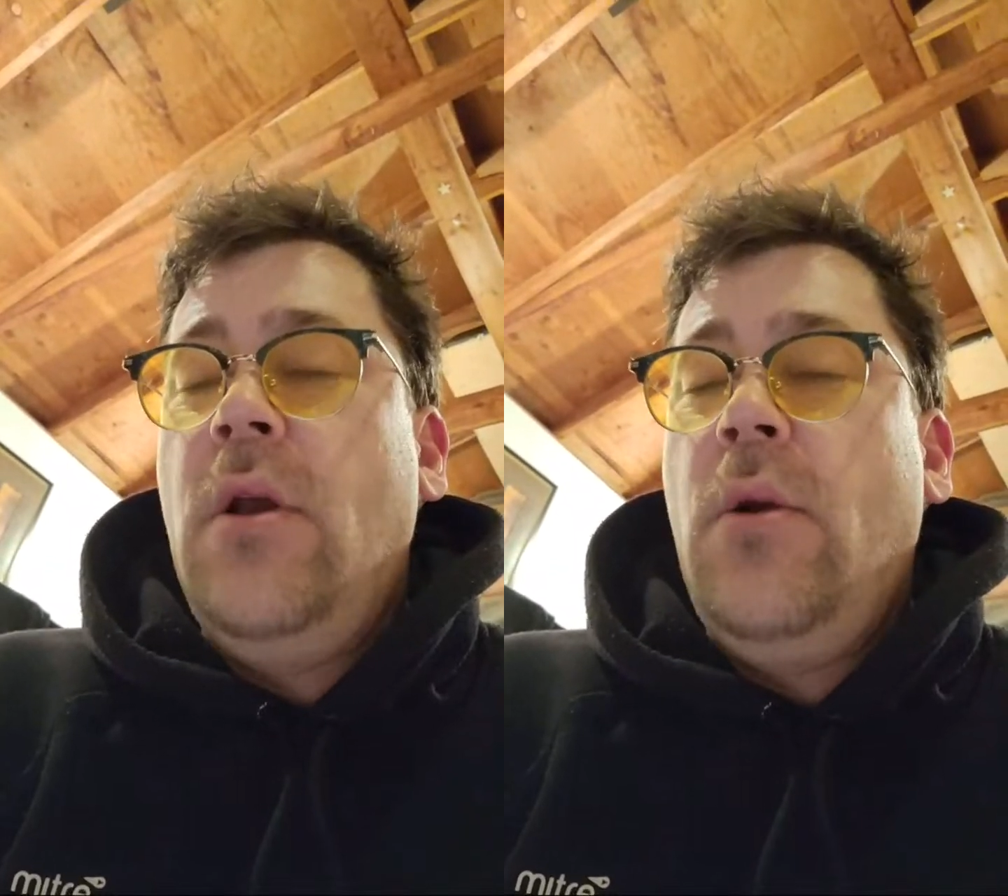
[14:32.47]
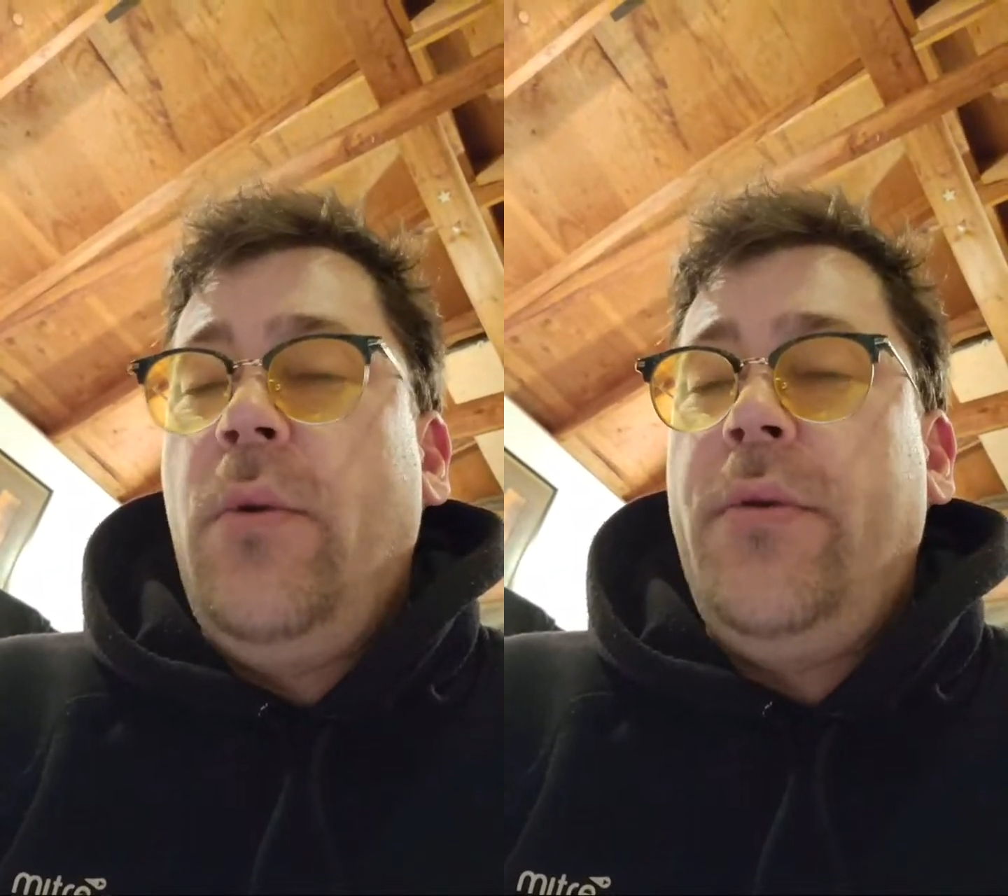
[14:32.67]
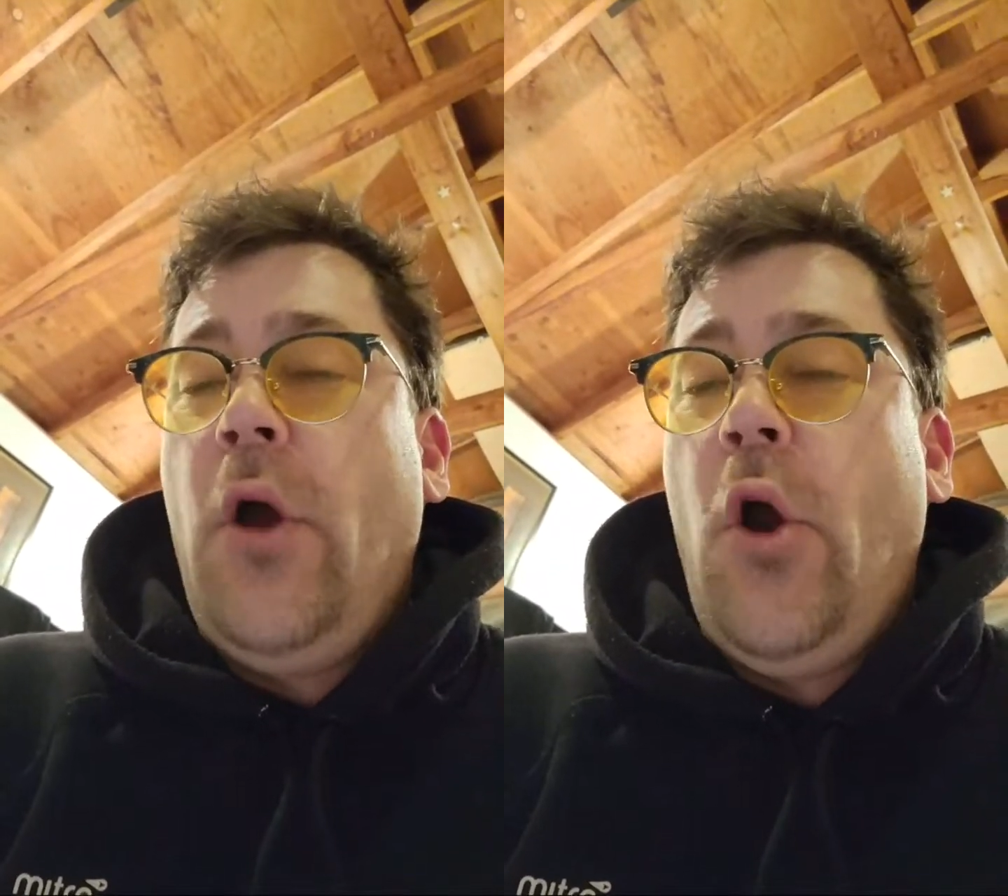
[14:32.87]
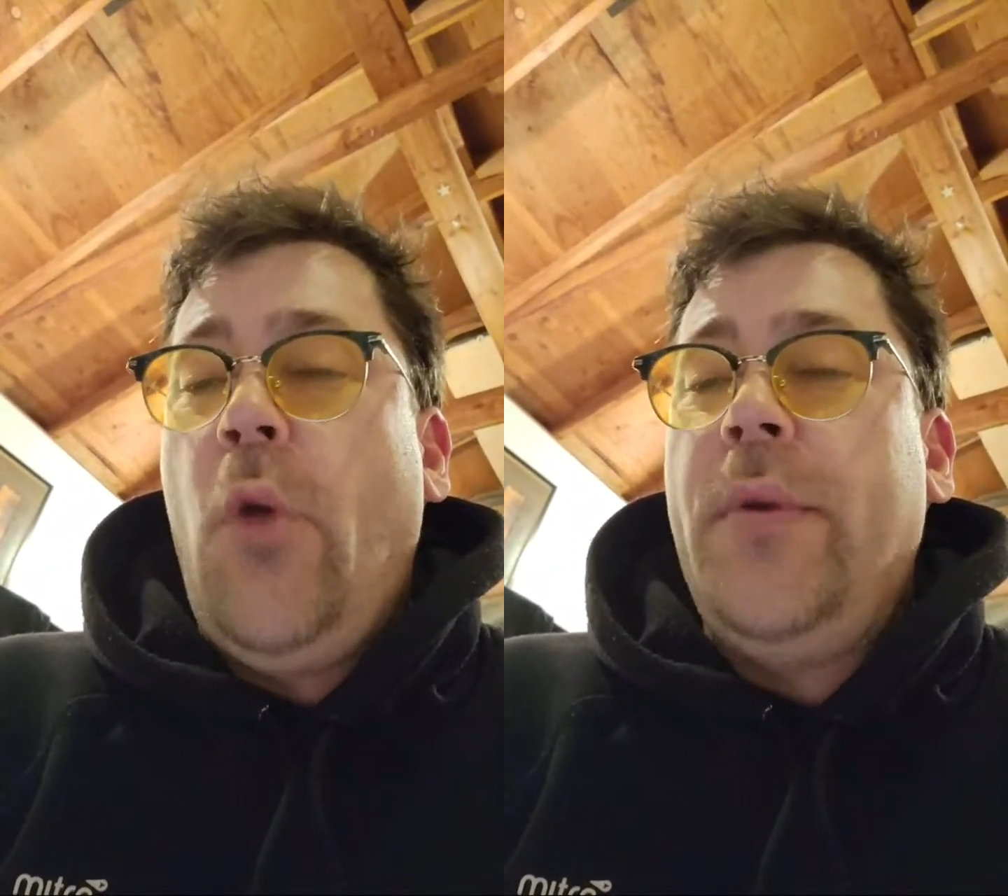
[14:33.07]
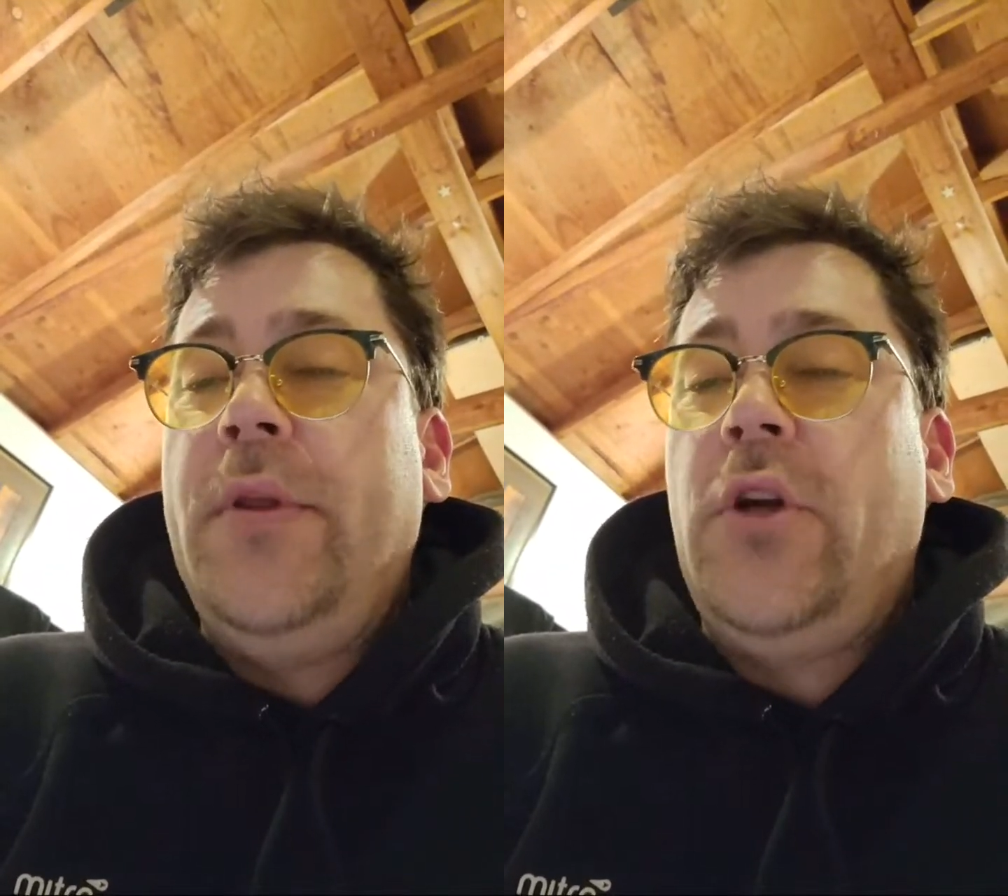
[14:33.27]
with hope
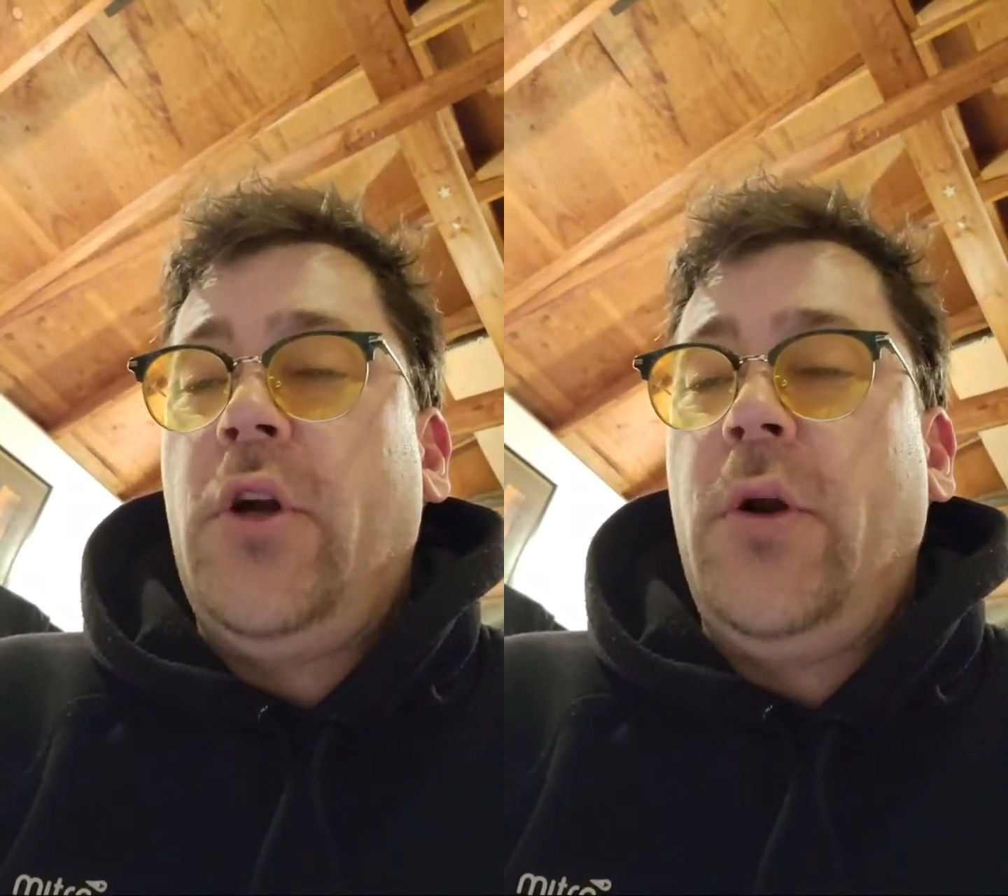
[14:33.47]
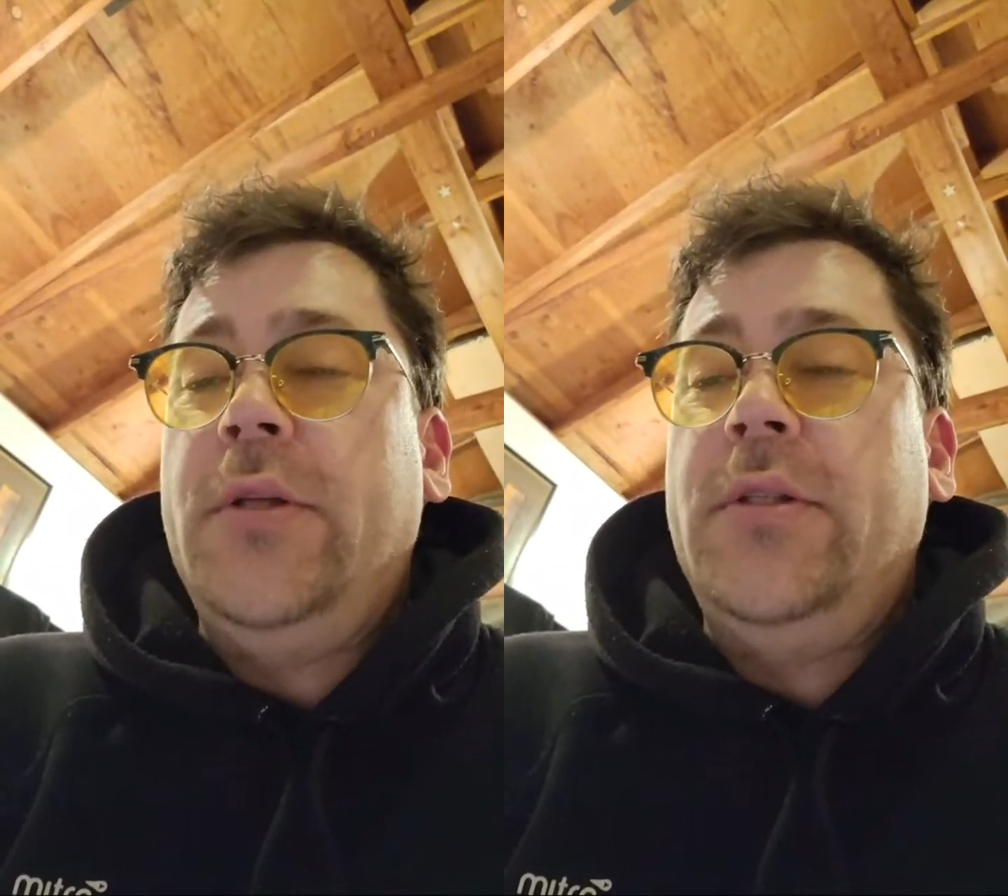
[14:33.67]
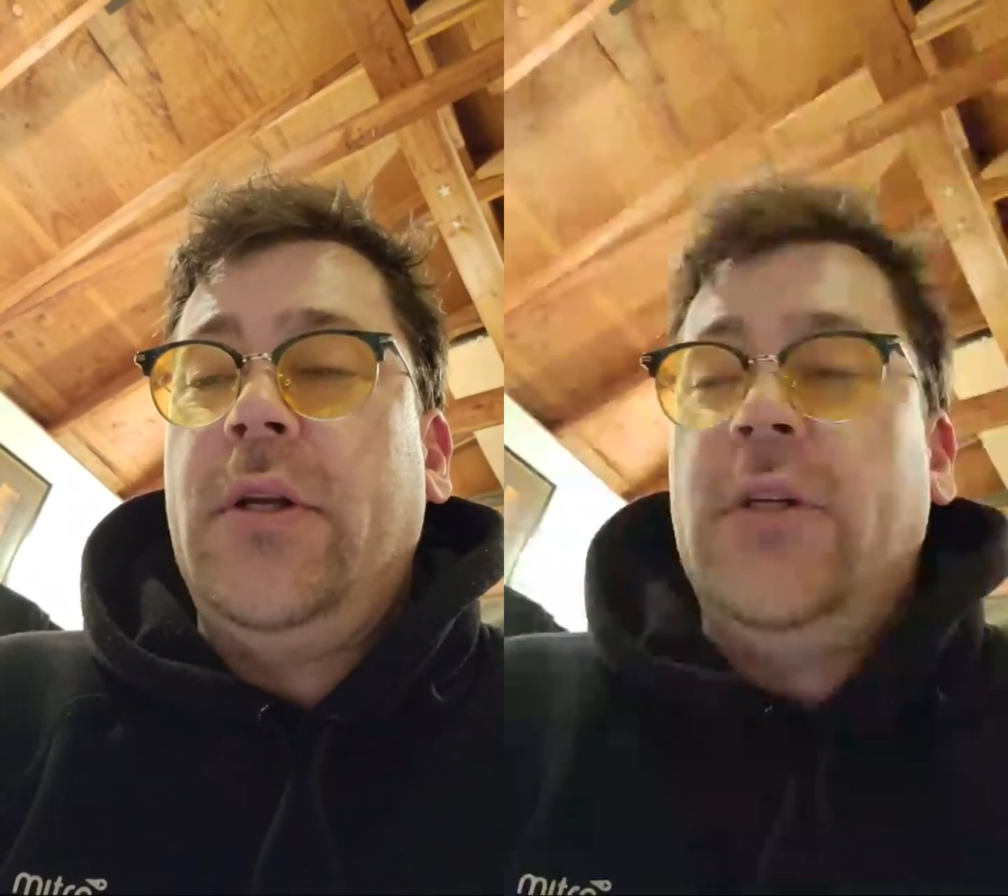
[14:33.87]
and courage their